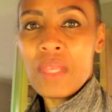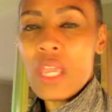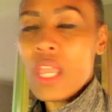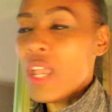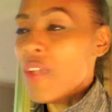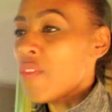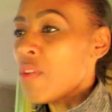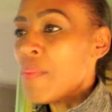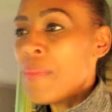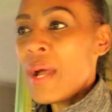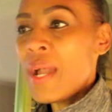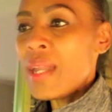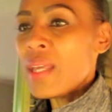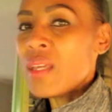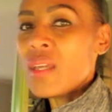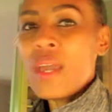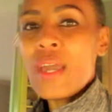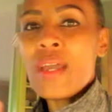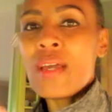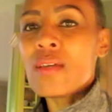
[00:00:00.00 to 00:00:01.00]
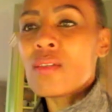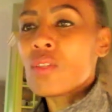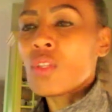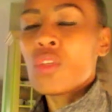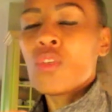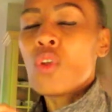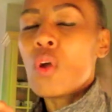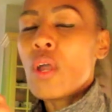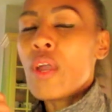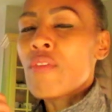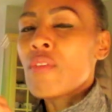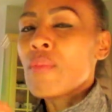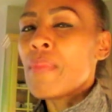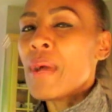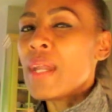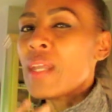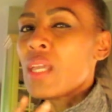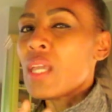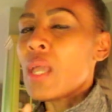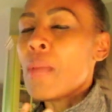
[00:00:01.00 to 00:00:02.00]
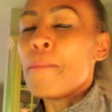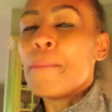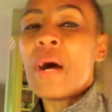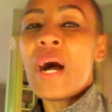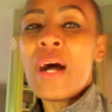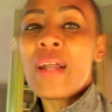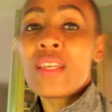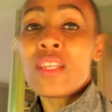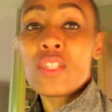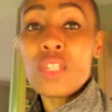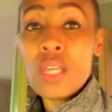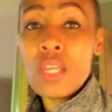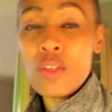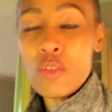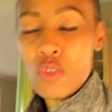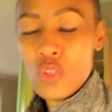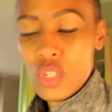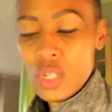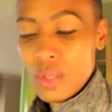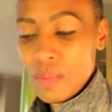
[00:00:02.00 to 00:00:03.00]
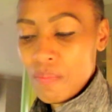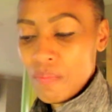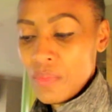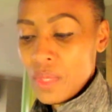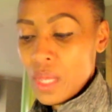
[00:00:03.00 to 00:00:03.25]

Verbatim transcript: Everybody has, you know, everybody embodies energy.